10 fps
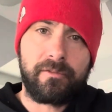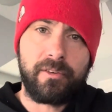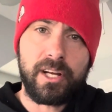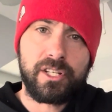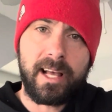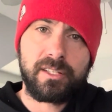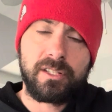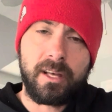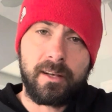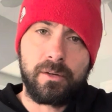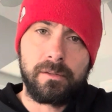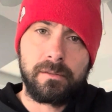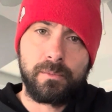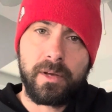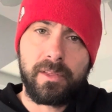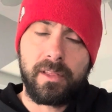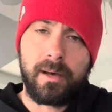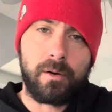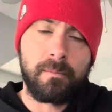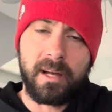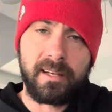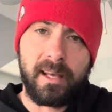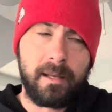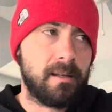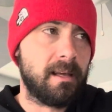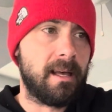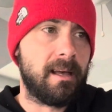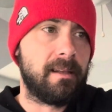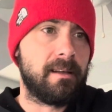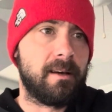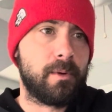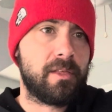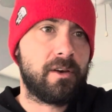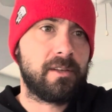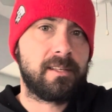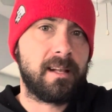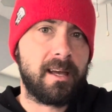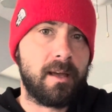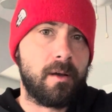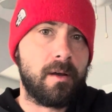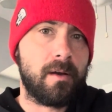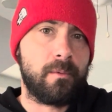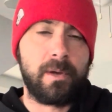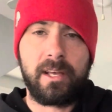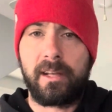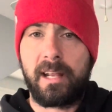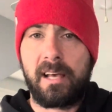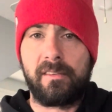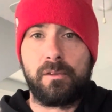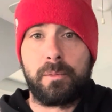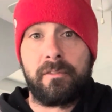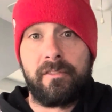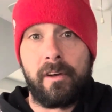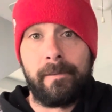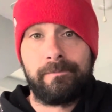fresh next cycle with on Monday, and we thought today we could have a little bit of fun.